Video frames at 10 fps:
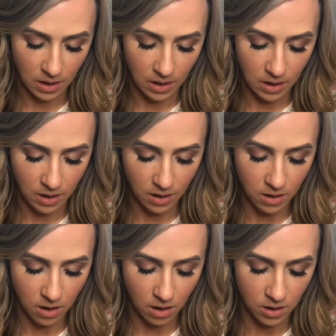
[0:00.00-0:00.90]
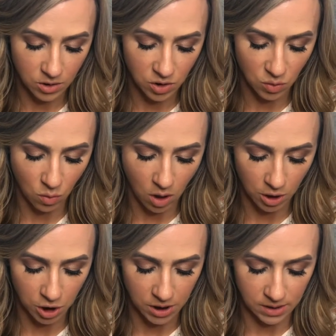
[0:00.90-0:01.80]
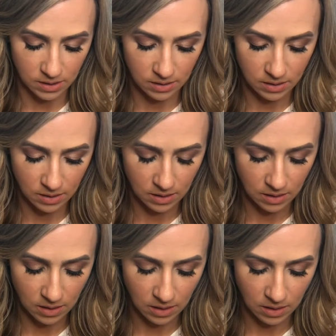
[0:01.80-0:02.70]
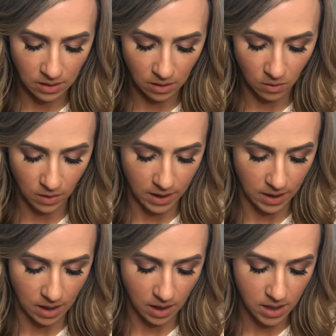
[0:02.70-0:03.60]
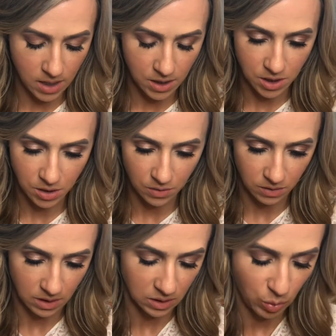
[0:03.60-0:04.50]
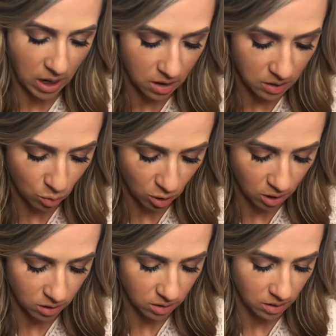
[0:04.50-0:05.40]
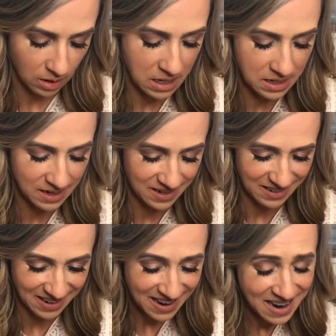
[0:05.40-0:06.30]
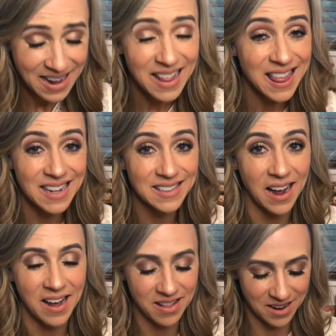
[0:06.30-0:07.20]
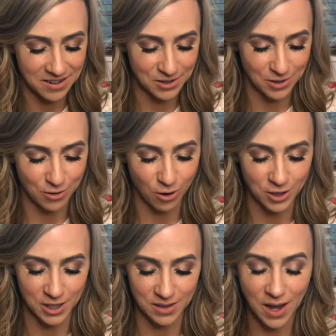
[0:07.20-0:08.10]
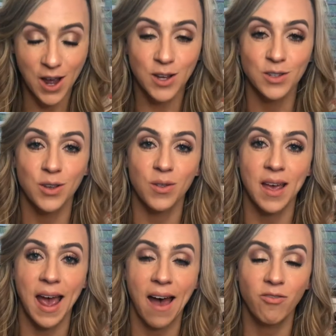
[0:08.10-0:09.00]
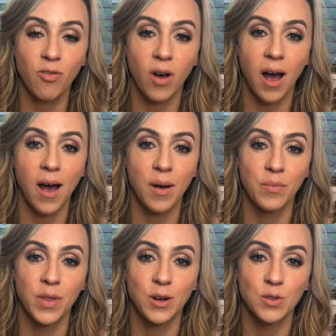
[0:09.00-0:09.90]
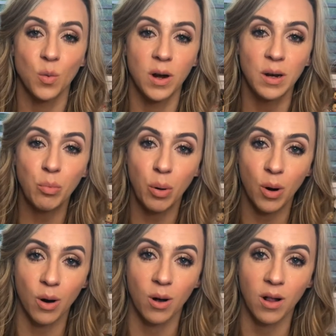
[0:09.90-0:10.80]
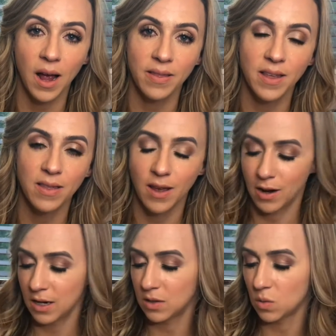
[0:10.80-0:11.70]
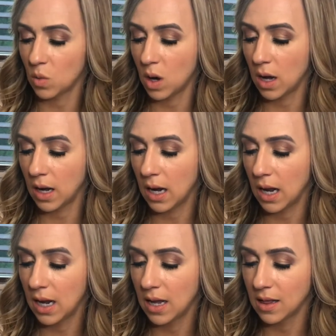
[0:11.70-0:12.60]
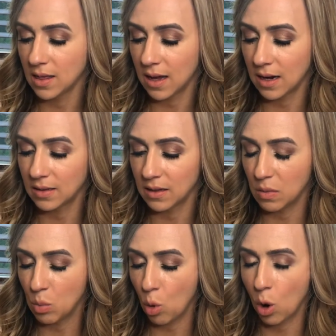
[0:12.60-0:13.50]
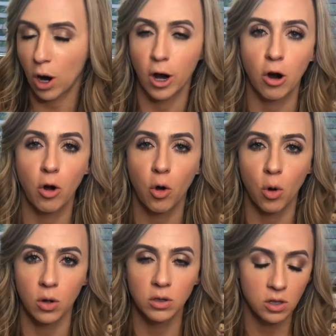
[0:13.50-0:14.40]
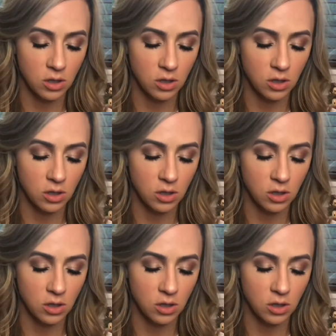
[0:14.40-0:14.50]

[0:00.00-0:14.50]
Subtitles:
here are swatches. Okay, I need to use this palette more. These highlighters are gorgeous. So they have, there's one in Pearl, and then there is one that is a more gold